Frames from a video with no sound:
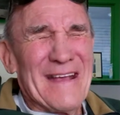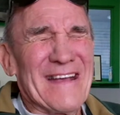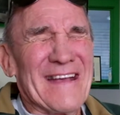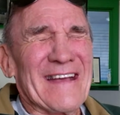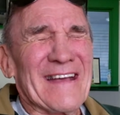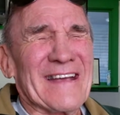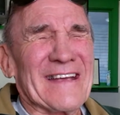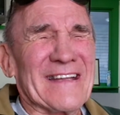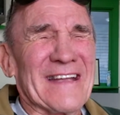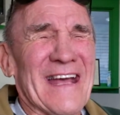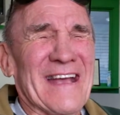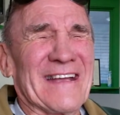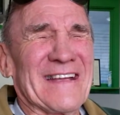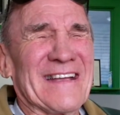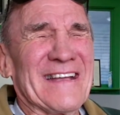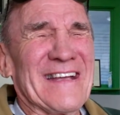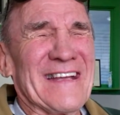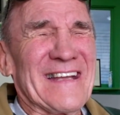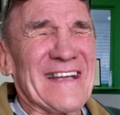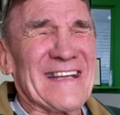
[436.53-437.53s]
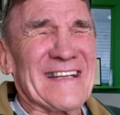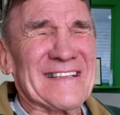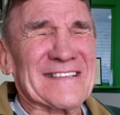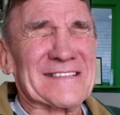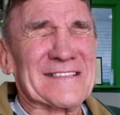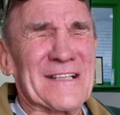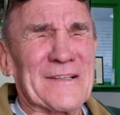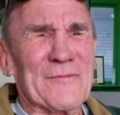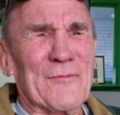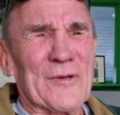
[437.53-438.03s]
And he
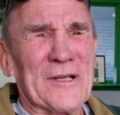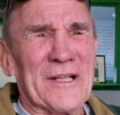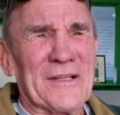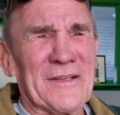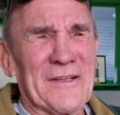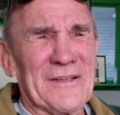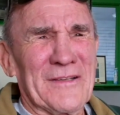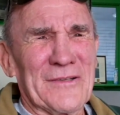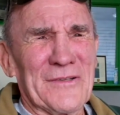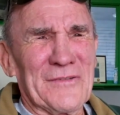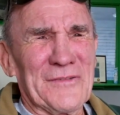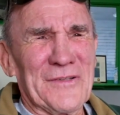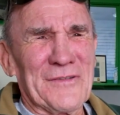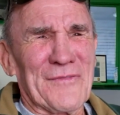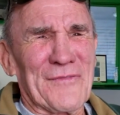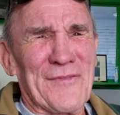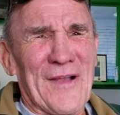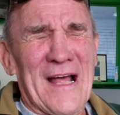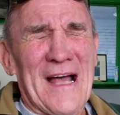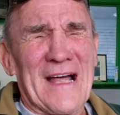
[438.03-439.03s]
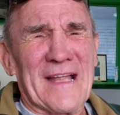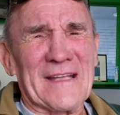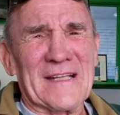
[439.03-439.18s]
said, "Well, do you fly?"